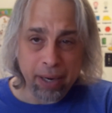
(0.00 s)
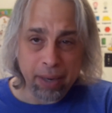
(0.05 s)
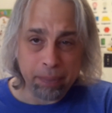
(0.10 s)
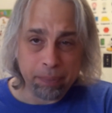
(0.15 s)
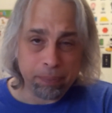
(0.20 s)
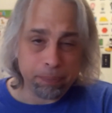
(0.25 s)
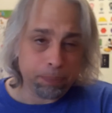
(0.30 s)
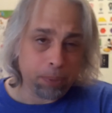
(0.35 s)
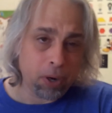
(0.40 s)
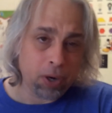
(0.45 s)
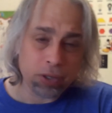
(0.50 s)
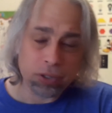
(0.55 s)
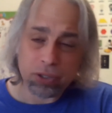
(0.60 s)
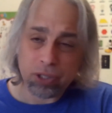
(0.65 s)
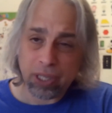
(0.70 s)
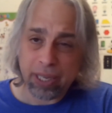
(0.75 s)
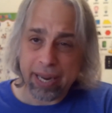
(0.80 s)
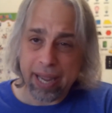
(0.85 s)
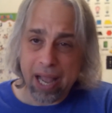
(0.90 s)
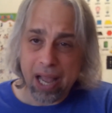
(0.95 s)
And
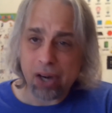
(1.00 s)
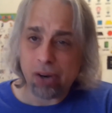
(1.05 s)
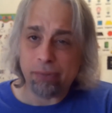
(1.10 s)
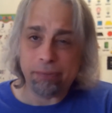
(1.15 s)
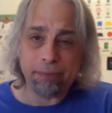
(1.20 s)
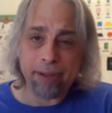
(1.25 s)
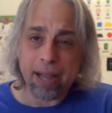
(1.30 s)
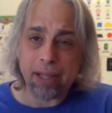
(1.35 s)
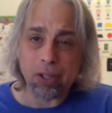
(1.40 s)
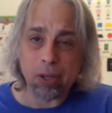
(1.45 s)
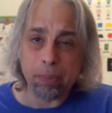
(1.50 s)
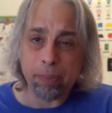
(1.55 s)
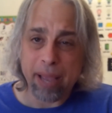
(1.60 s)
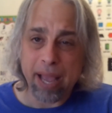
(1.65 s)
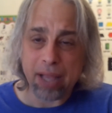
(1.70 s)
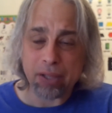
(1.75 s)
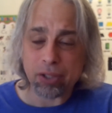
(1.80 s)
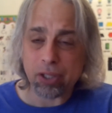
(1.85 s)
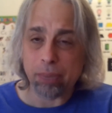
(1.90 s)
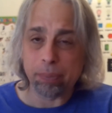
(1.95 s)
personally, I don't follow
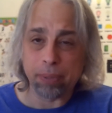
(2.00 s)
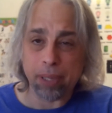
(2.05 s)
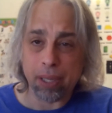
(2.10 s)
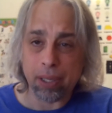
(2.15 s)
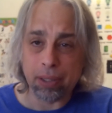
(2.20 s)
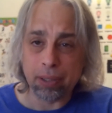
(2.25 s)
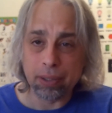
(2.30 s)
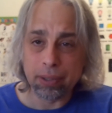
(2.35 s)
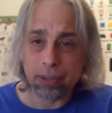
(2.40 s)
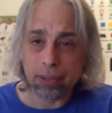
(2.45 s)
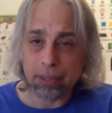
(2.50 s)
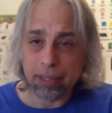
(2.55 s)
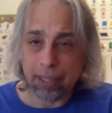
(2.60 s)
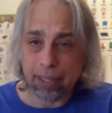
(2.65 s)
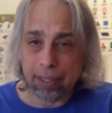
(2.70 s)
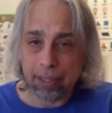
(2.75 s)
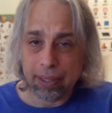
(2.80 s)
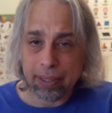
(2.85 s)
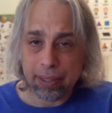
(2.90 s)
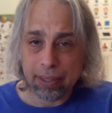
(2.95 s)
basketball.
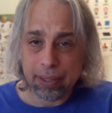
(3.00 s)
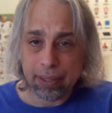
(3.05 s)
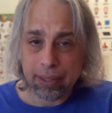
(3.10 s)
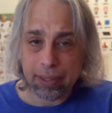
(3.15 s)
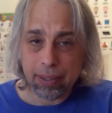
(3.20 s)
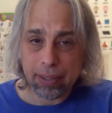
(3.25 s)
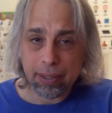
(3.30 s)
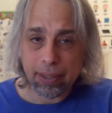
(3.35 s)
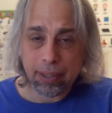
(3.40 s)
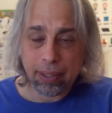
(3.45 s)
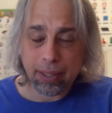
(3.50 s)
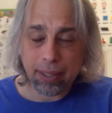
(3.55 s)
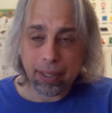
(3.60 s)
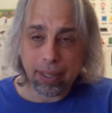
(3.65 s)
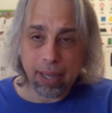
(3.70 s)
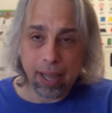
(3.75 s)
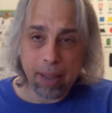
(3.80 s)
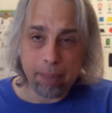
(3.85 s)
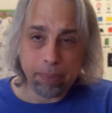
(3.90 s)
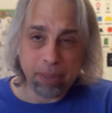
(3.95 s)

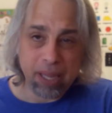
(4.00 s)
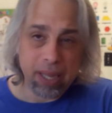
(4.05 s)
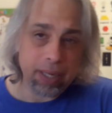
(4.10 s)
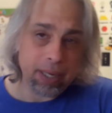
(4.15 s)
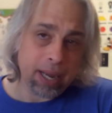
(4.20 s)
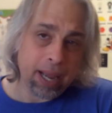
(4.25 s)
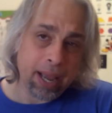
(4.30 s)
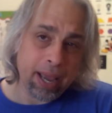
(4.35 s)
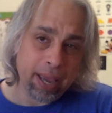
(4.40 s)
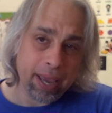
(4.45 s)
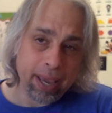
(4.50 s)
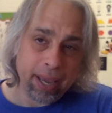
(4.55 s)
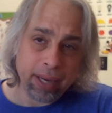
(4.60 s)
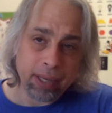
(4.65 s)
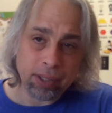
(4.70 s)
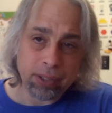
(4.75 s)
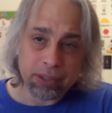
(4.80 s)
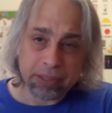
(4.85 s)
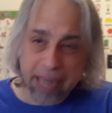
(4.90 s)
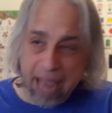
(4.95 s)
But
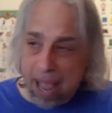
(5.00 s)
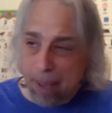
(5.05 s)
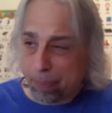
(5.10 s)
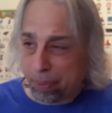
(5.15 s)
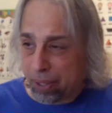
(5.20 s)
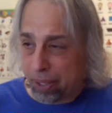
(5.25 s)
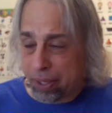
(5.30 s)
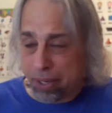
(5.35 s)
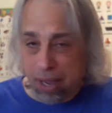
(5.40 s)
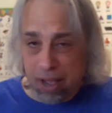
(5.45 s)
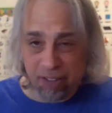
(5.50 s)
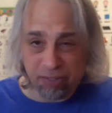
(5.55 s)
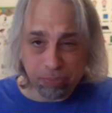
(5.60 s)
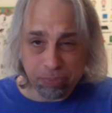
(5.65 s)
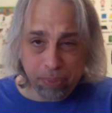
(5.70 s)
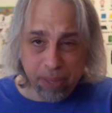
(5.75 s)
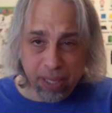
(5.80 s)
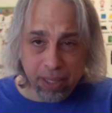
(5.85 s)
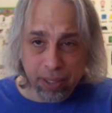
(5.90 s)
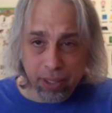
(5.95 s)
I dabble enough
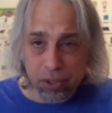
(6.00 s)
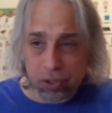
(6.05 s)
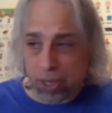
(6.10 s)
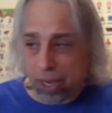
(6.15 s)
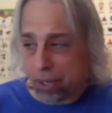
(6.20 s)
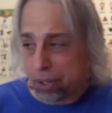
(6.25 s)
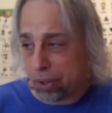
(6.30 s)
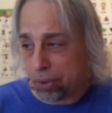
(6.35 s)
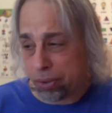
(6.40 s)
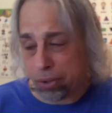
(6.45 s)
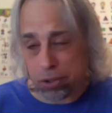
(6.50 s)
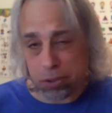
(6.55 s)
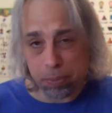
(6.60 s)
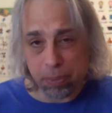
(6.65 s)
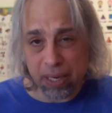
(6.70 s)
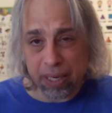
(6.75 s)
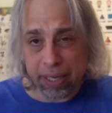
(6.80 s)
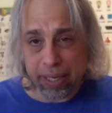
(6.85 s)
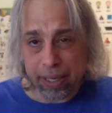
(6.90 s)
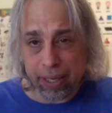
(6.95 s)
because I know there's
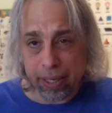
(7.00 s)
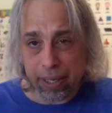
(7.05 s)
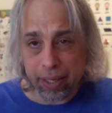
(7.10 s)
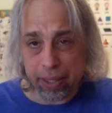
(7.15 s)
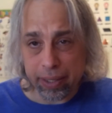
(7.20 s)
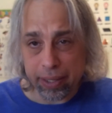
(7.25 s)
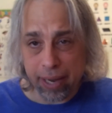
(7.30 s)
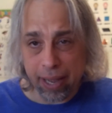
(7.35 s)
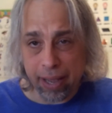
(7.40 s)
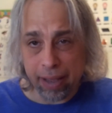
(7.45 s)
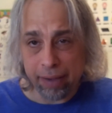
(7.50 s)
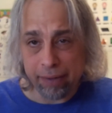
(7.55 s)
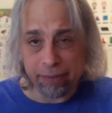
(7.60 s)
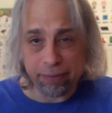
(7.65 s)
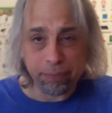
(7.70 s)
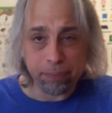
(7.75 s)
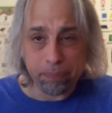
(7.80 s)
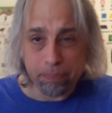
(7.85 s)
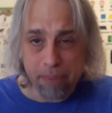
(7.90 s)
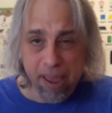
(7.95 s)
money in it, and
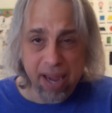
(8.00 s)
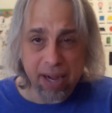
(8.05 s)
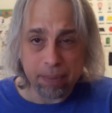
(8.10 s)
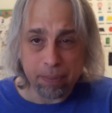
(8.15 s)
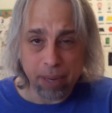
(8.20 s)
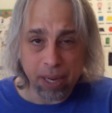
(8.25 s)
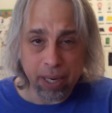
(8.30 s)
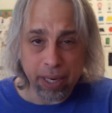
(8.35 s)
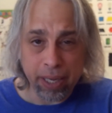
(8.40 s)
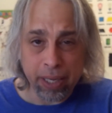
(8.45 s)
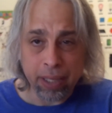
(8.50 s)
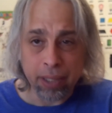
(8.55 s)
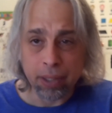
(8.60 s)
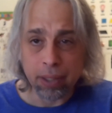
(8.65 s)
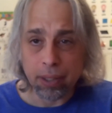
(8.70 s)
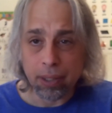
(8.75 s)
I've made money.